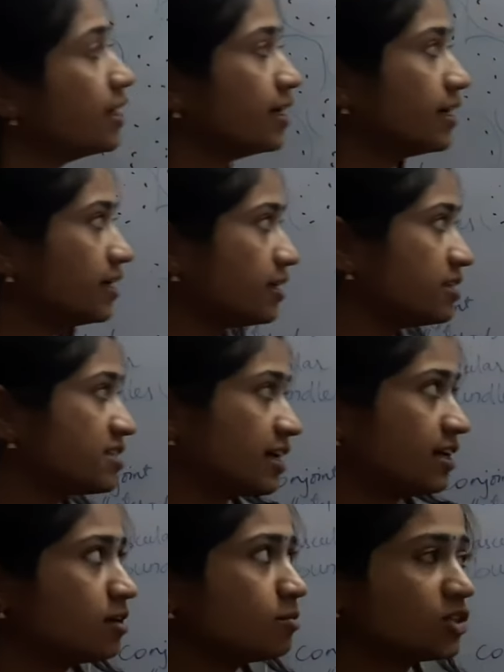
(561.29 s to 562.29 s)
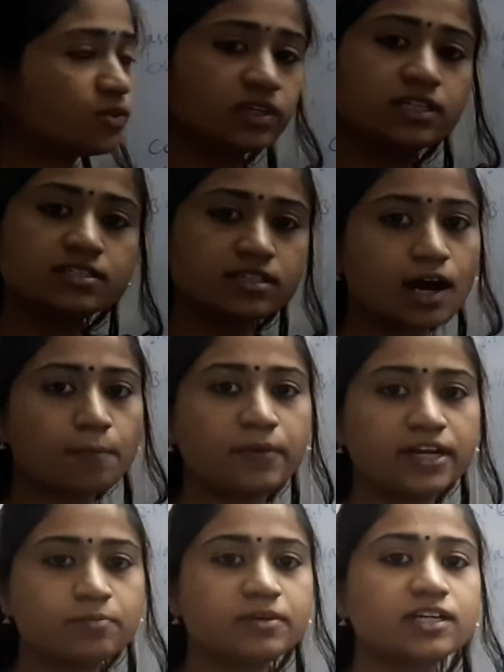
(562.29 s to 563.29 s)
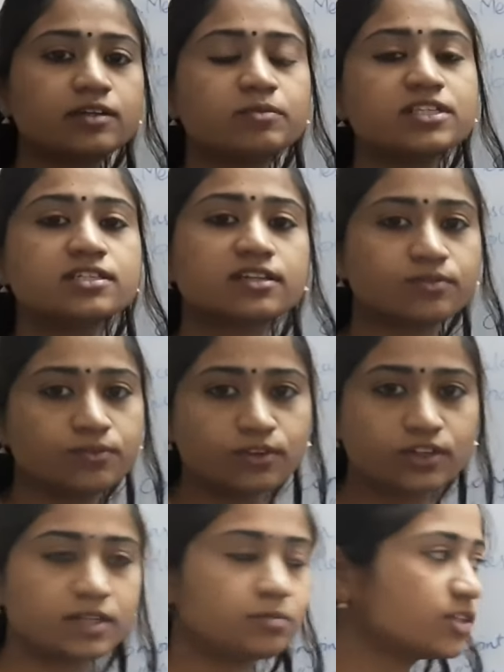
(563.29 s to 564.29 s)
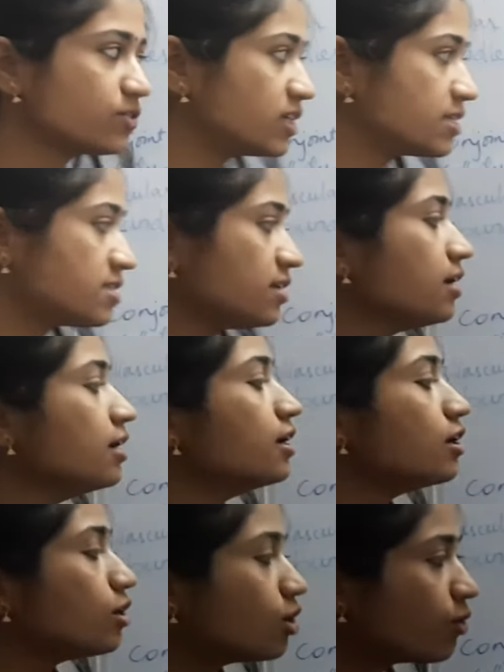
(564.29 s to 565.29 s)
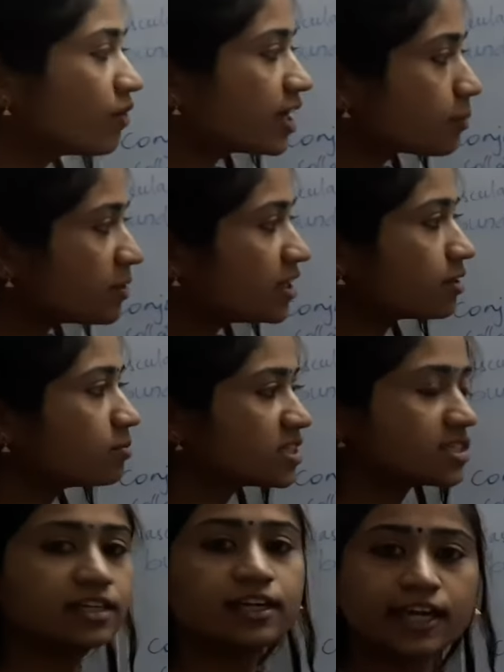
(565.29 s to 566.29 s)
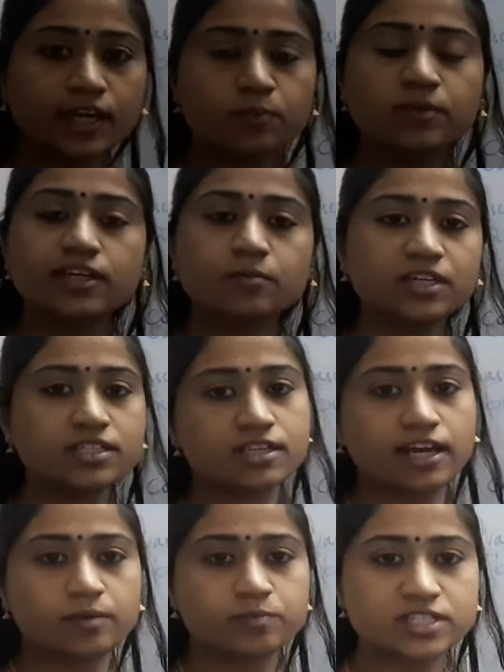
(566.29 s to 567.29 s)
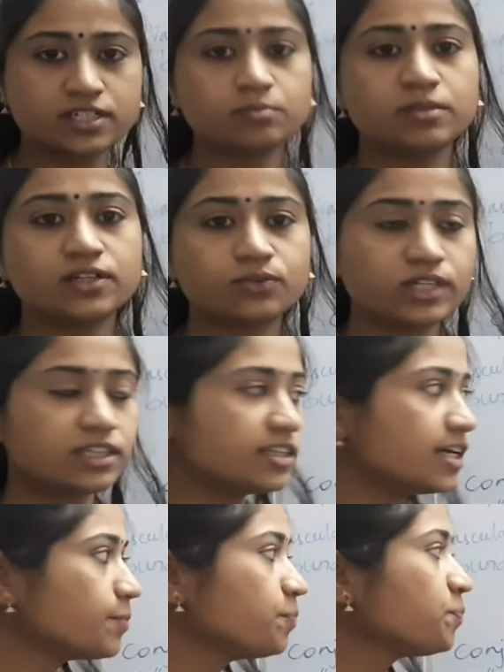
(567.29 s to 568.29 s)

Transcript: Xylem towards the upper epidermis and phloem towards the lower epidermis, and cambium is absent between them,